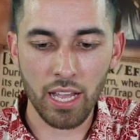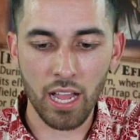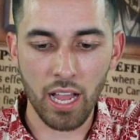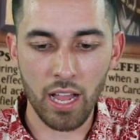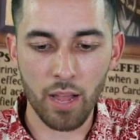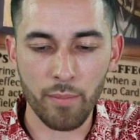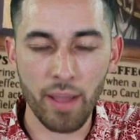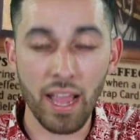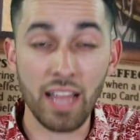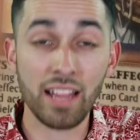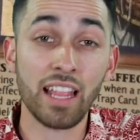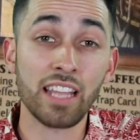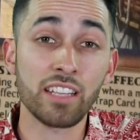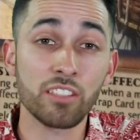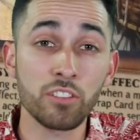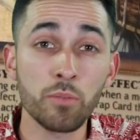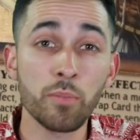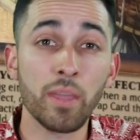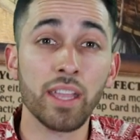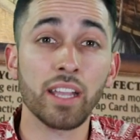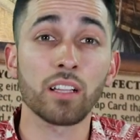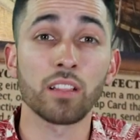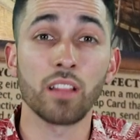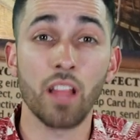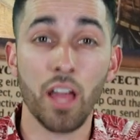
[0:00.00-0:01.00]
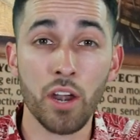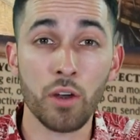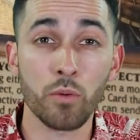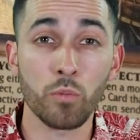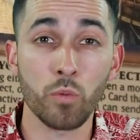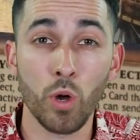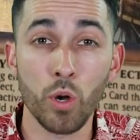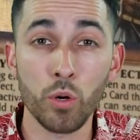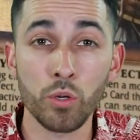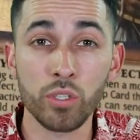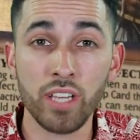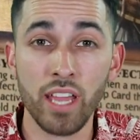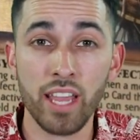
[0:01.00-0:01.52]
I like to make a lot of
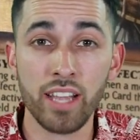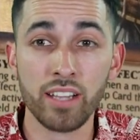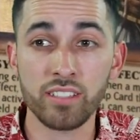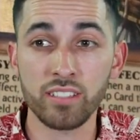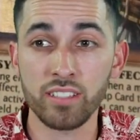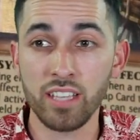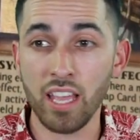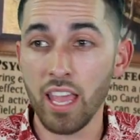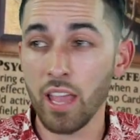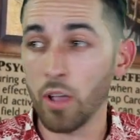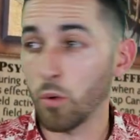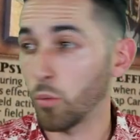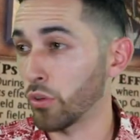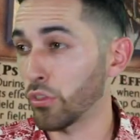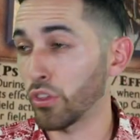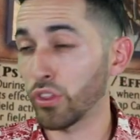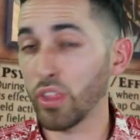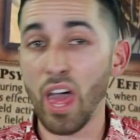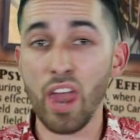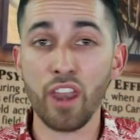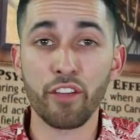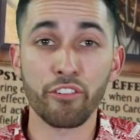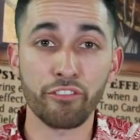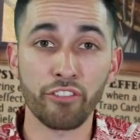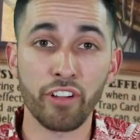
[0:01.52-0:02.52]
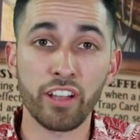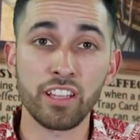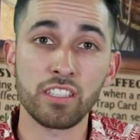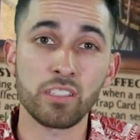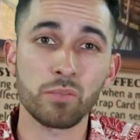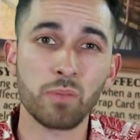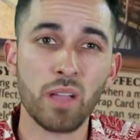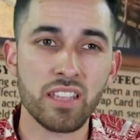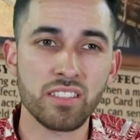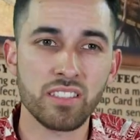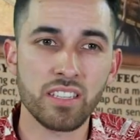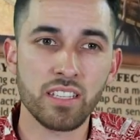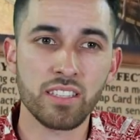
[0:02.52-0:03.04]
rogue decks with a lot of fun,
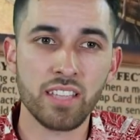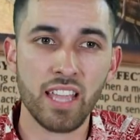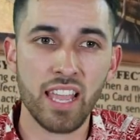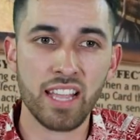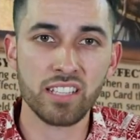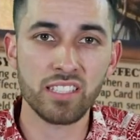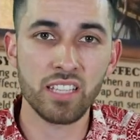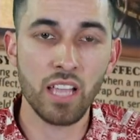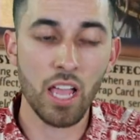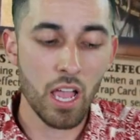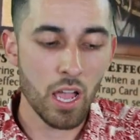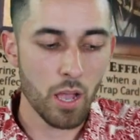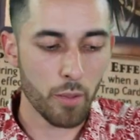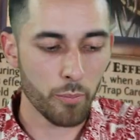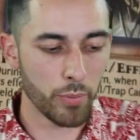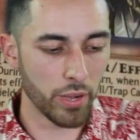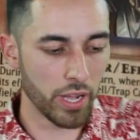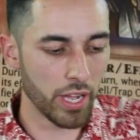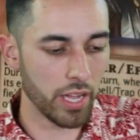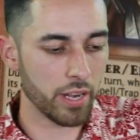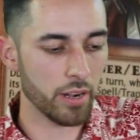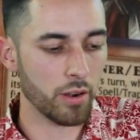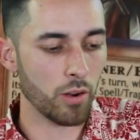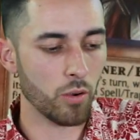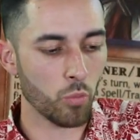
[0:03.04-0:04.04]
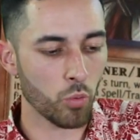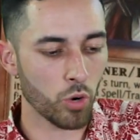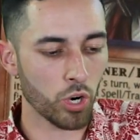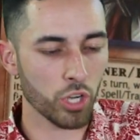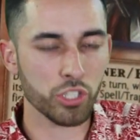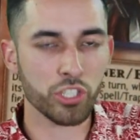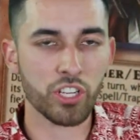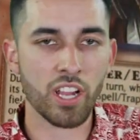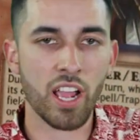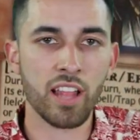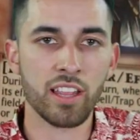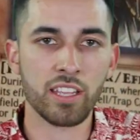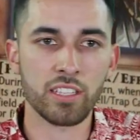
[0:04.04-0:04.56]
spicy text, but World
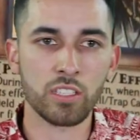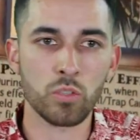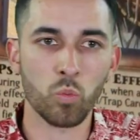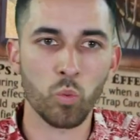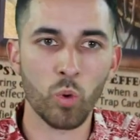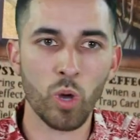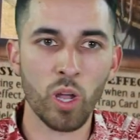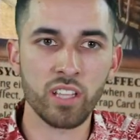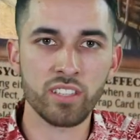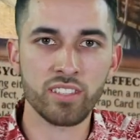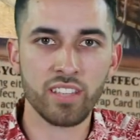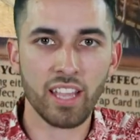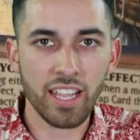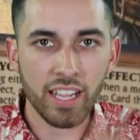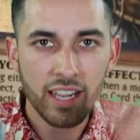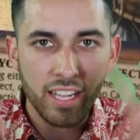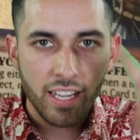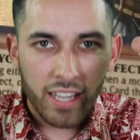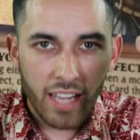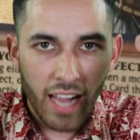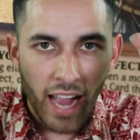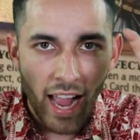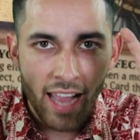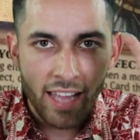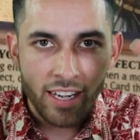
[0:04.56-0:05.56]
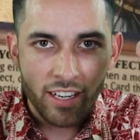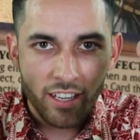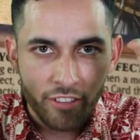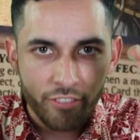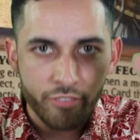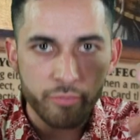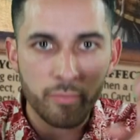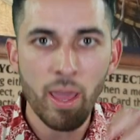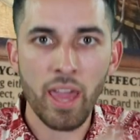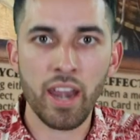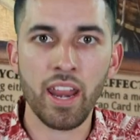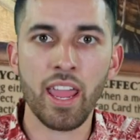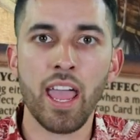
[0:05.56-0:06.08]
Chalice was like kind of
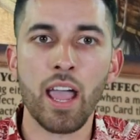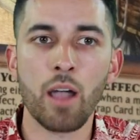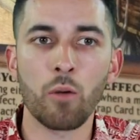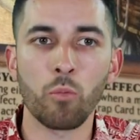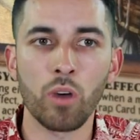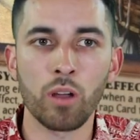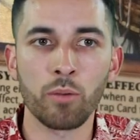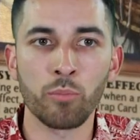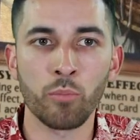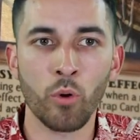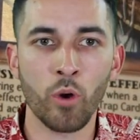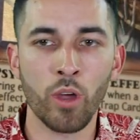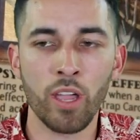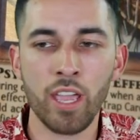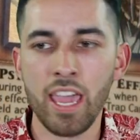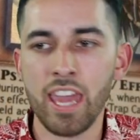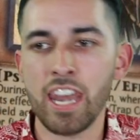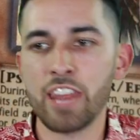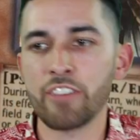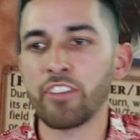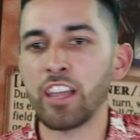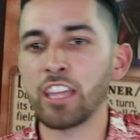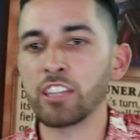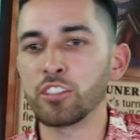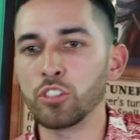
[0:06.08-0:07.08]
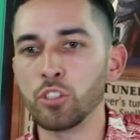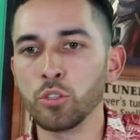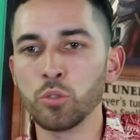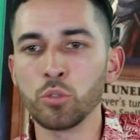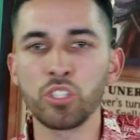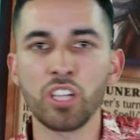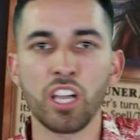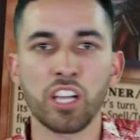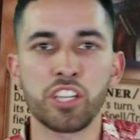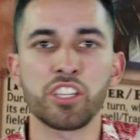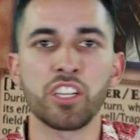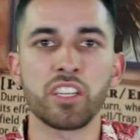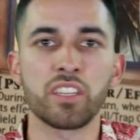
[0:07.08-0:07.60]
meta at one point, and if I do
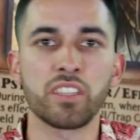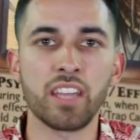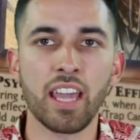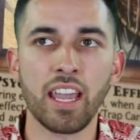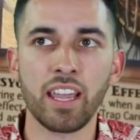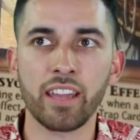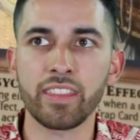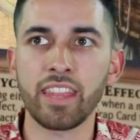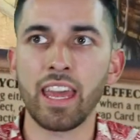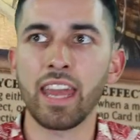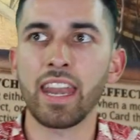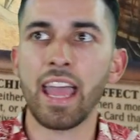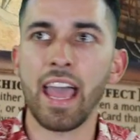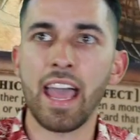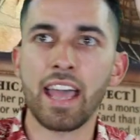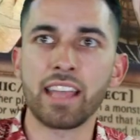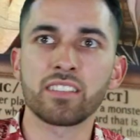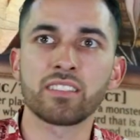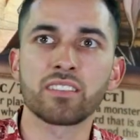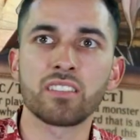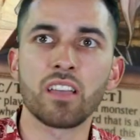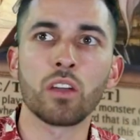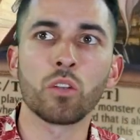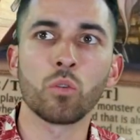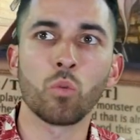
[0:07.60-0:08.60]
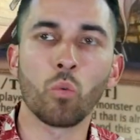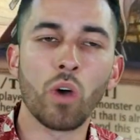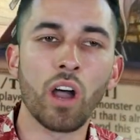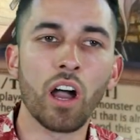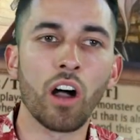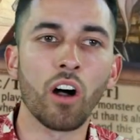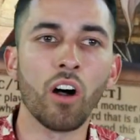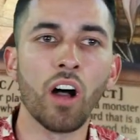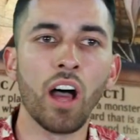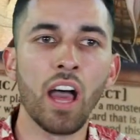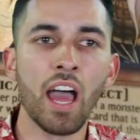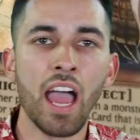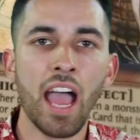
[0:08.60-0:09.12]
touch a deck that has done
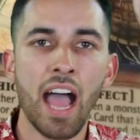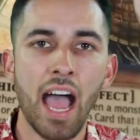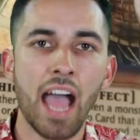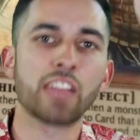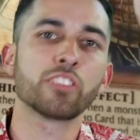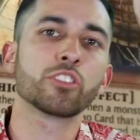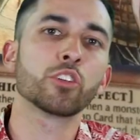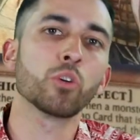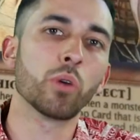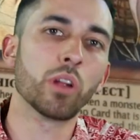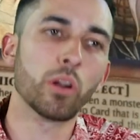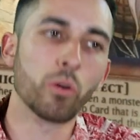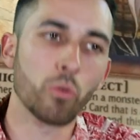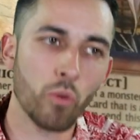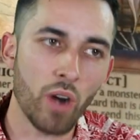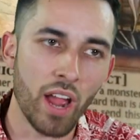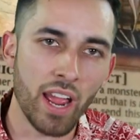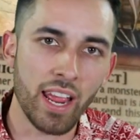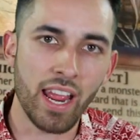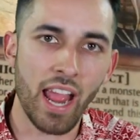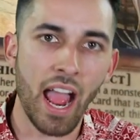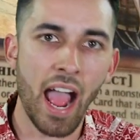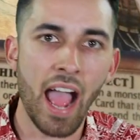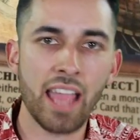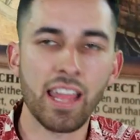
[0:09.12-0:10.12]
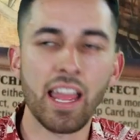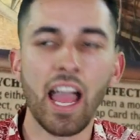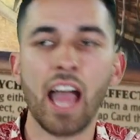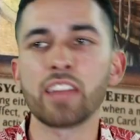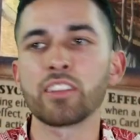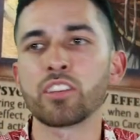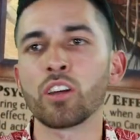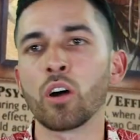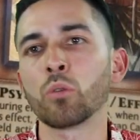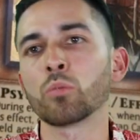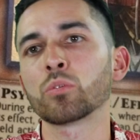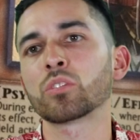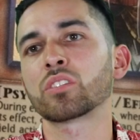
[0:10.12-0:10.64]
well, I do it right. I
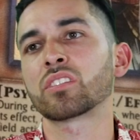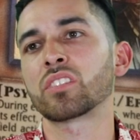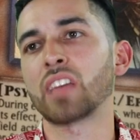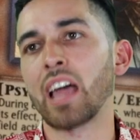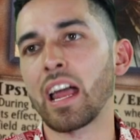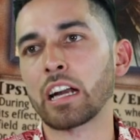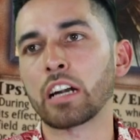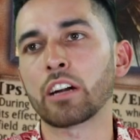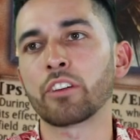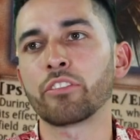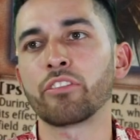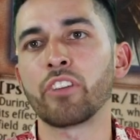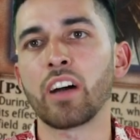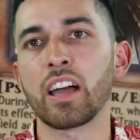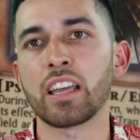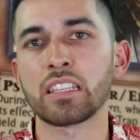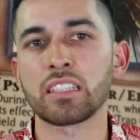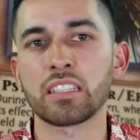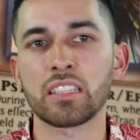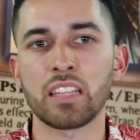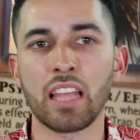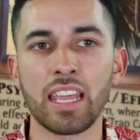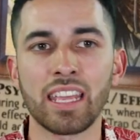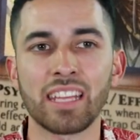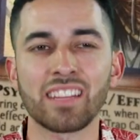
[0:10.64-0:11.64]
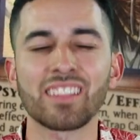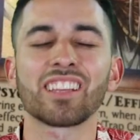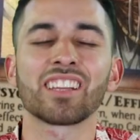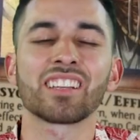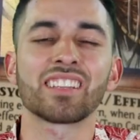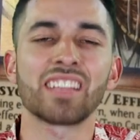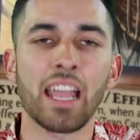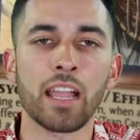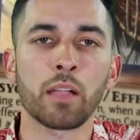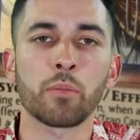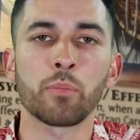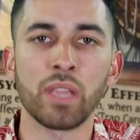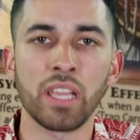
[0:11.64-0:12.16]
don't sacrifice like the
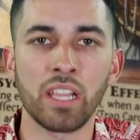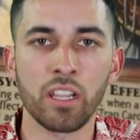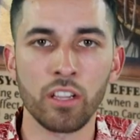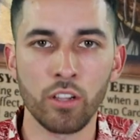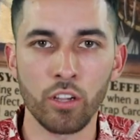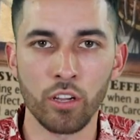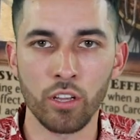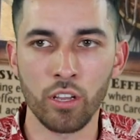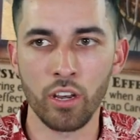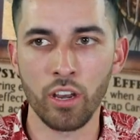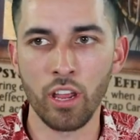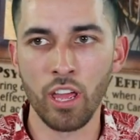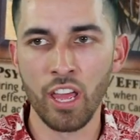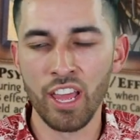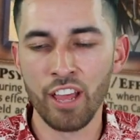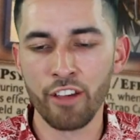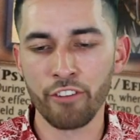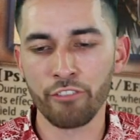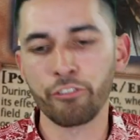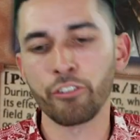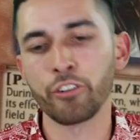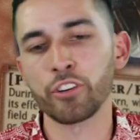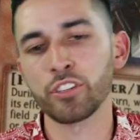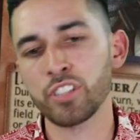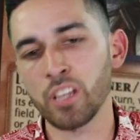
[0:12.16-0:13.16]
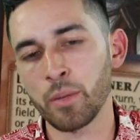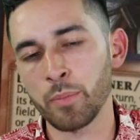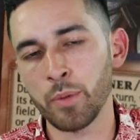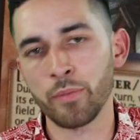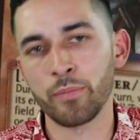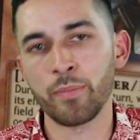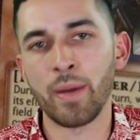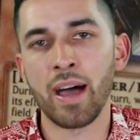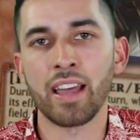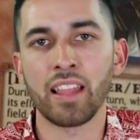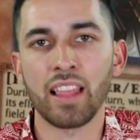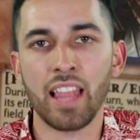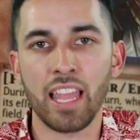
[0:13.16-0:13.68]
deck being good for some of
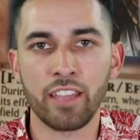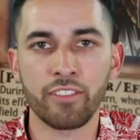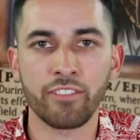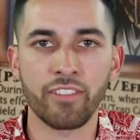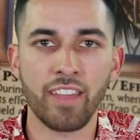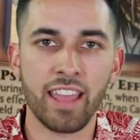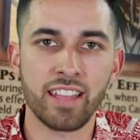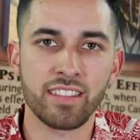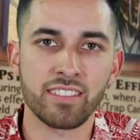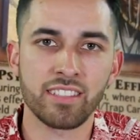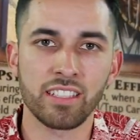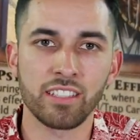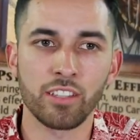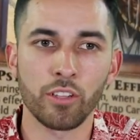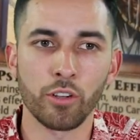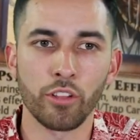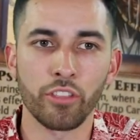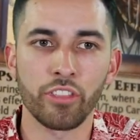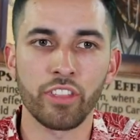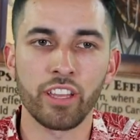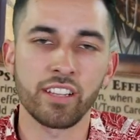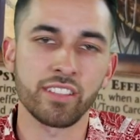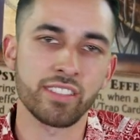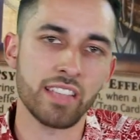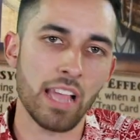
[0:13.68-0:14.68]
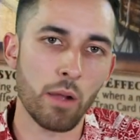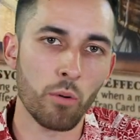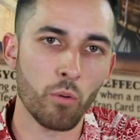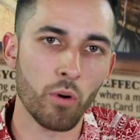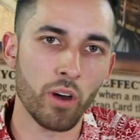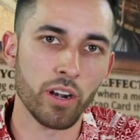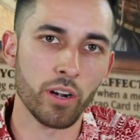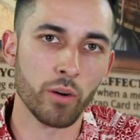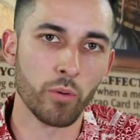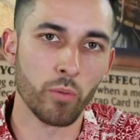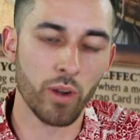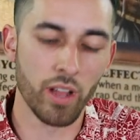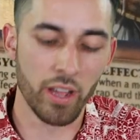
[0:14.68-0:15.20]
my like fancy little things I
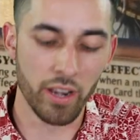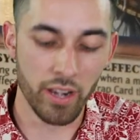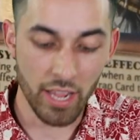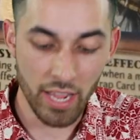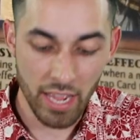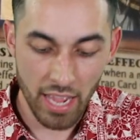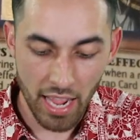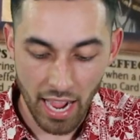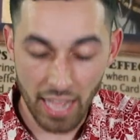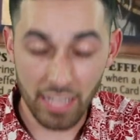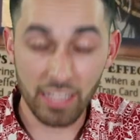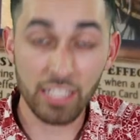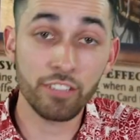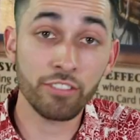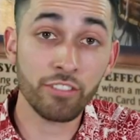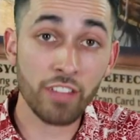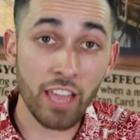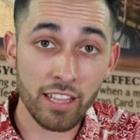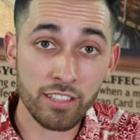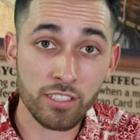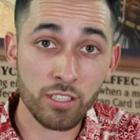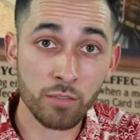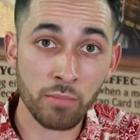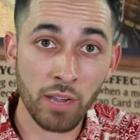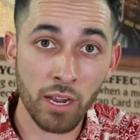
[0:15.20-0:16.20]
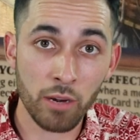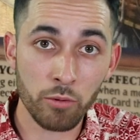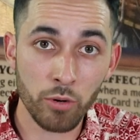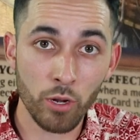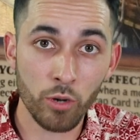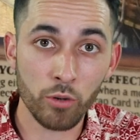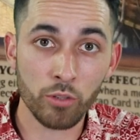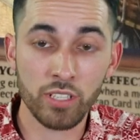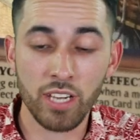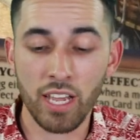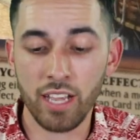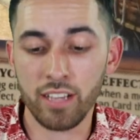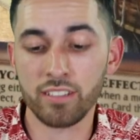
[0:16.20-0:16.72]
want to run. I leave that to my
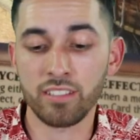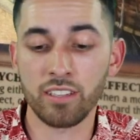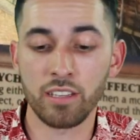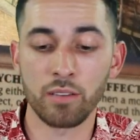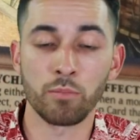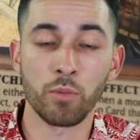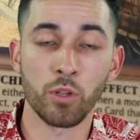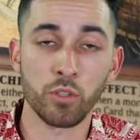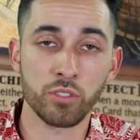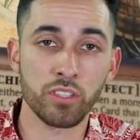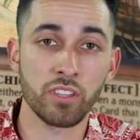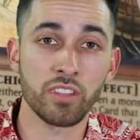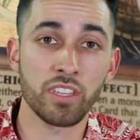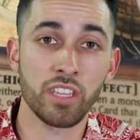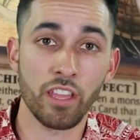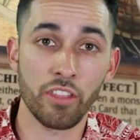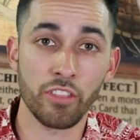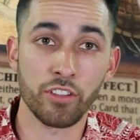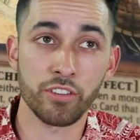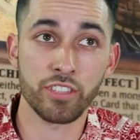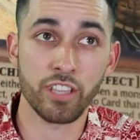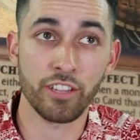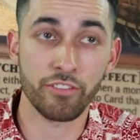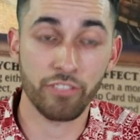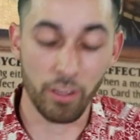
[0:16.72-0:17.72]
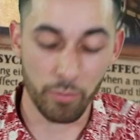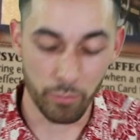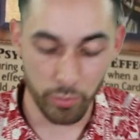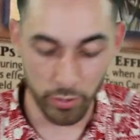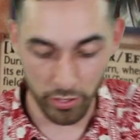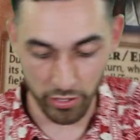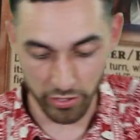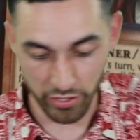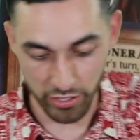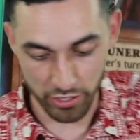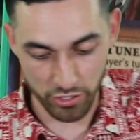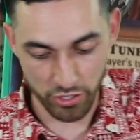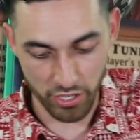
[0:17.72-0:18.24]
rogue decks and most of the other stuff I put on this